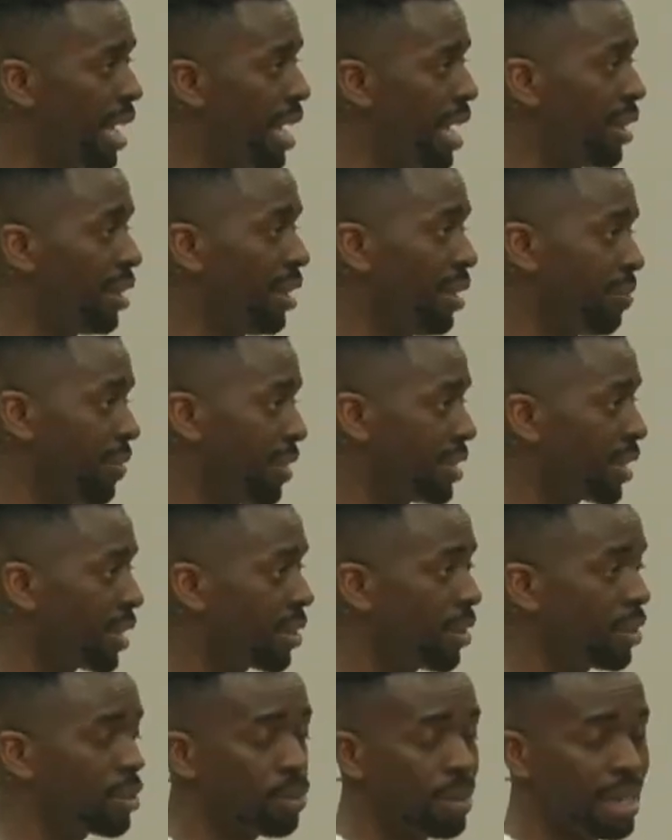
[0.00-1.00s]
in
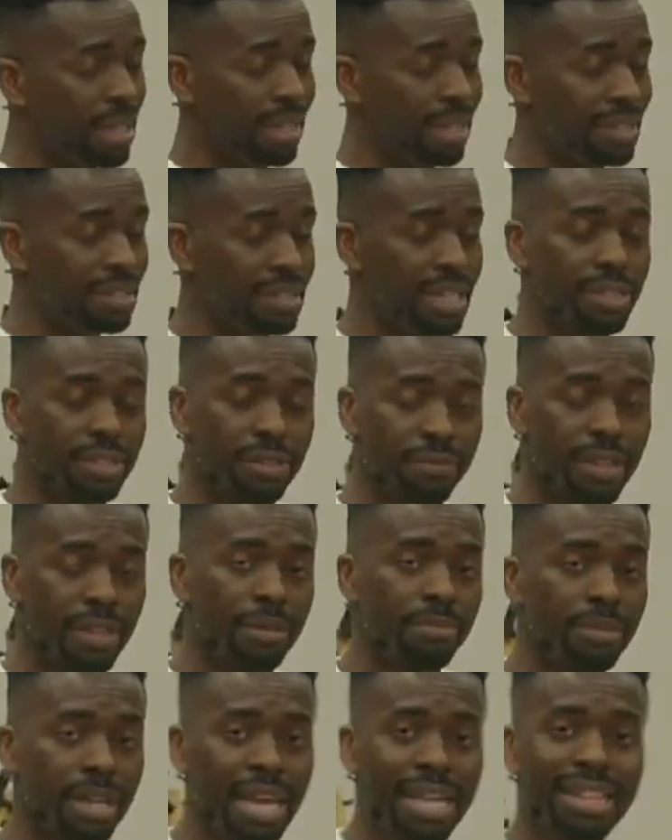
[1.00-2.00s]
Leviticus, where it says of
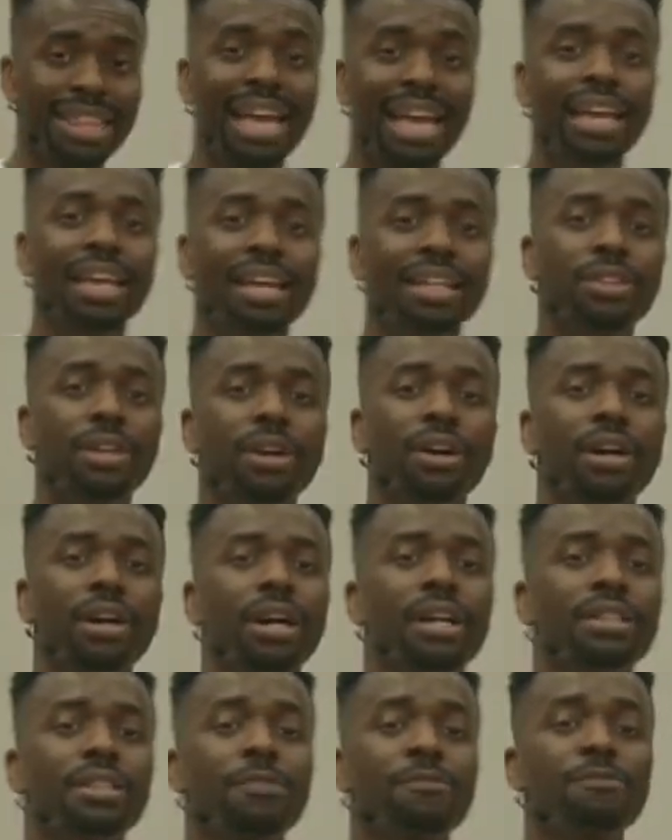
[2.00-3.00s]
them that
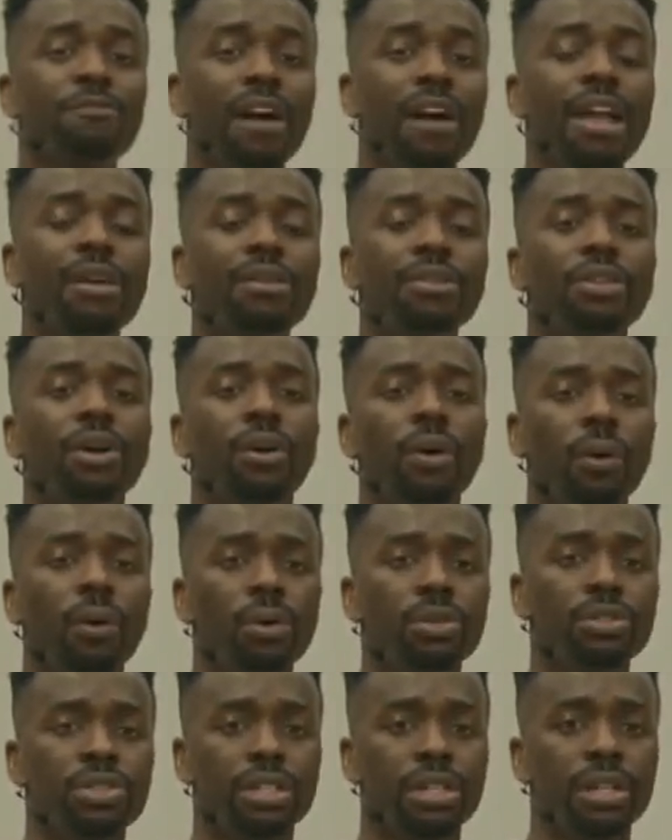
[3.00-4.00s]
the fire on the
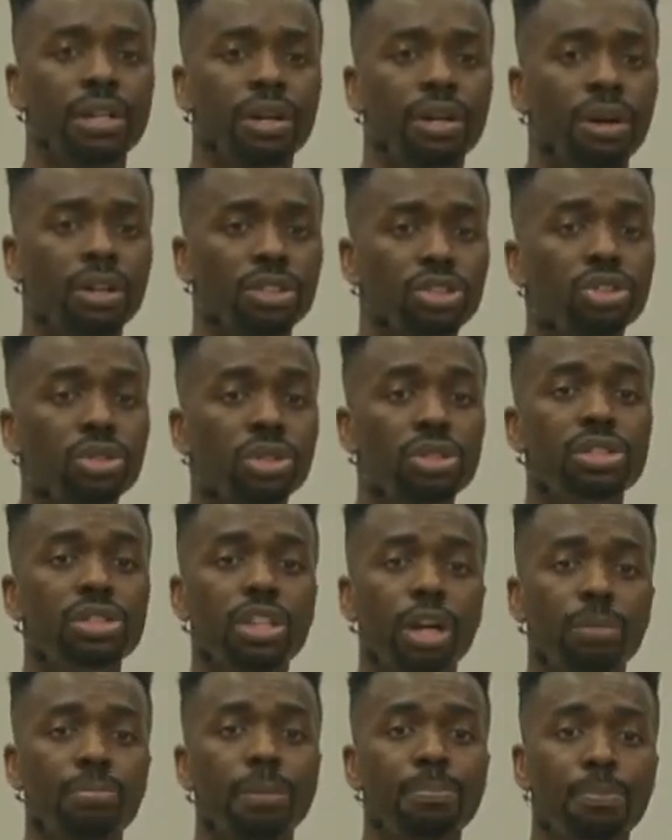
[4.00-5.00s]
altar should
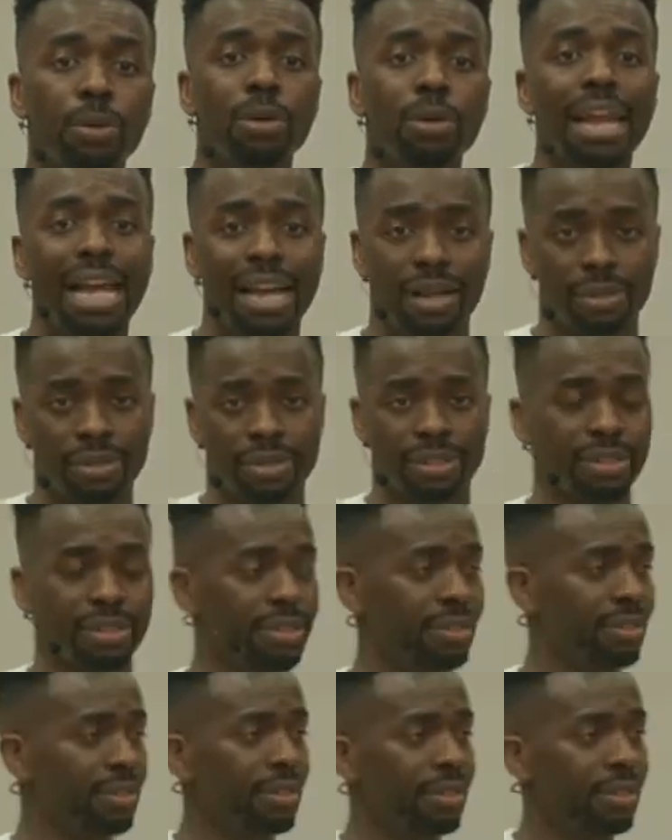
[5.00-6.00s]
not be put out,
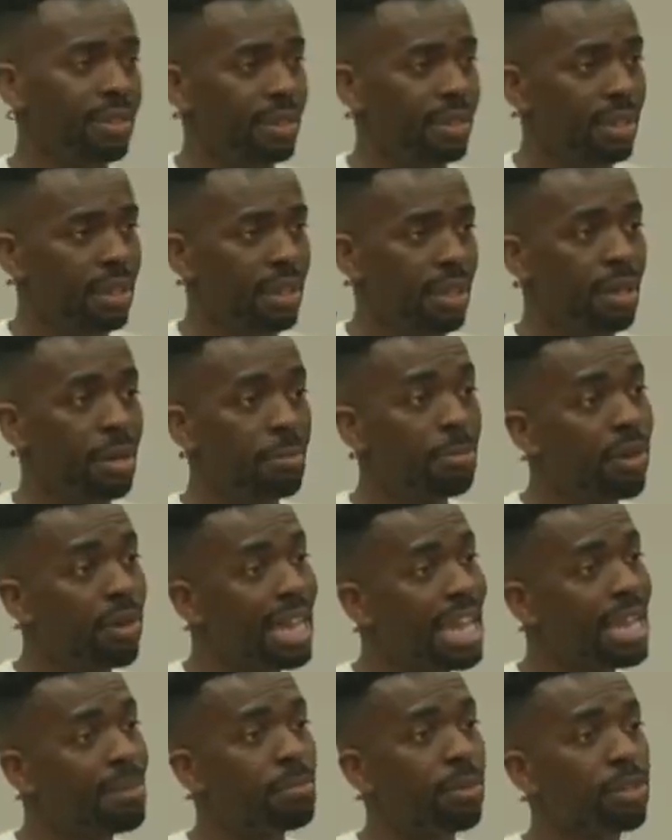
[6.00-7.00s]
but
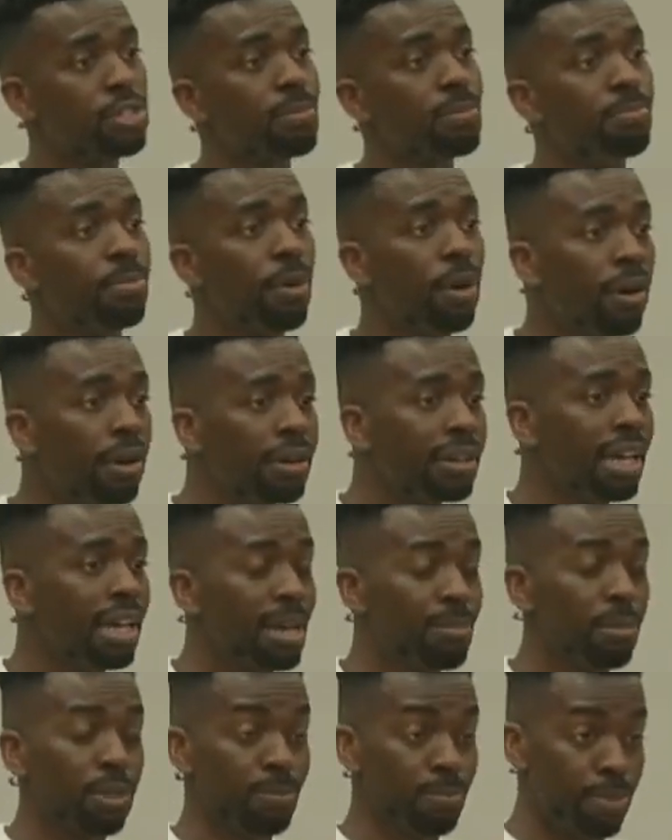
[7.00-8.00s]
it must
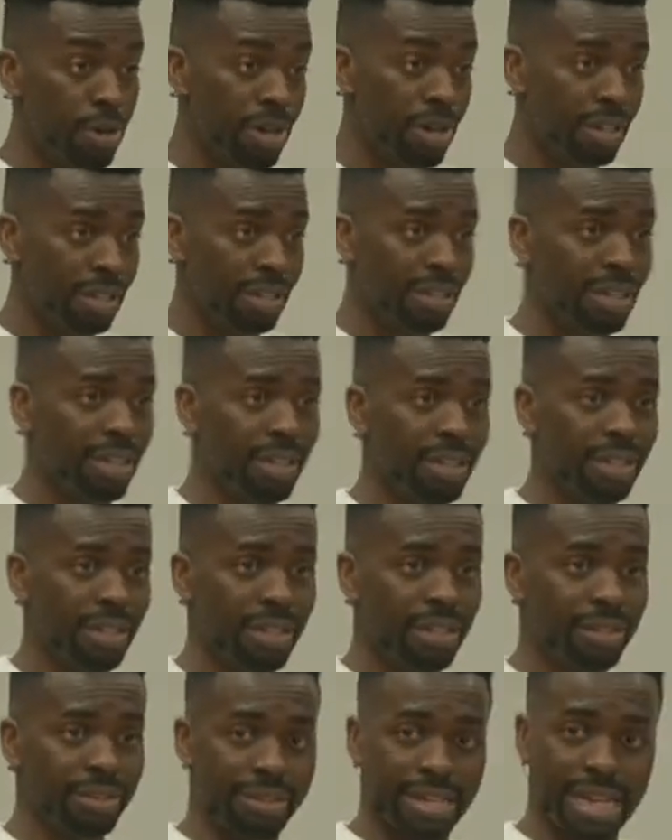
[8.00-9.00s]
burn
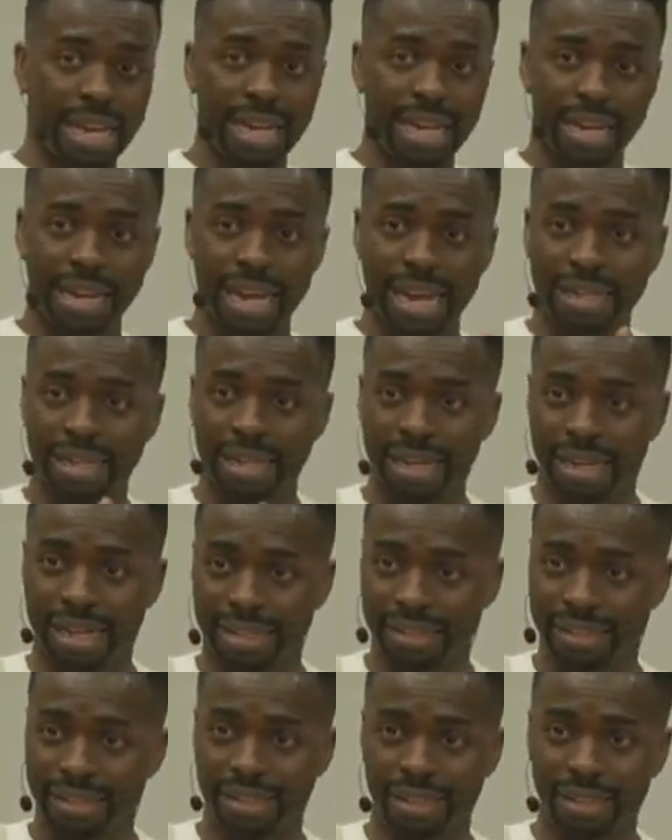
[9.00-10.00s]
day and
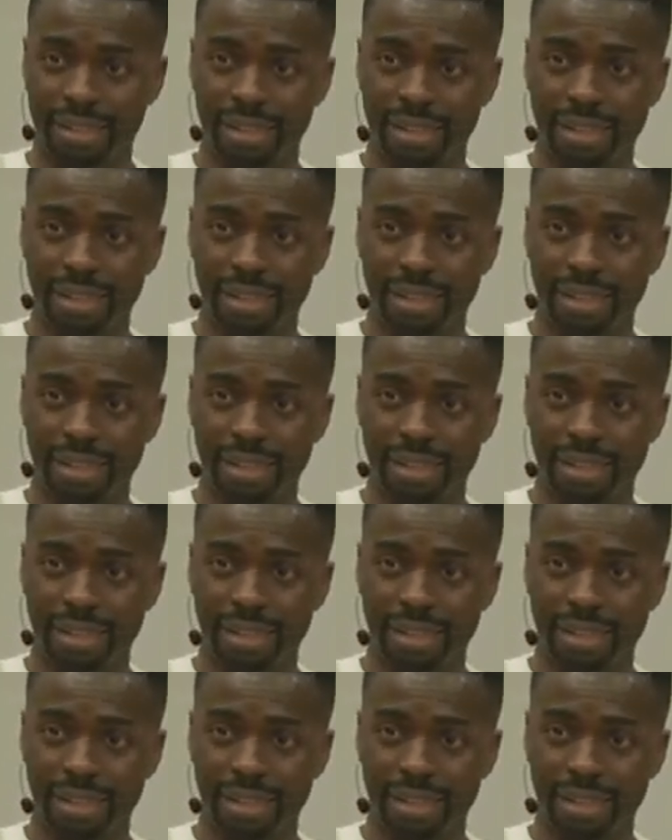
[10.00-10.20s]
night.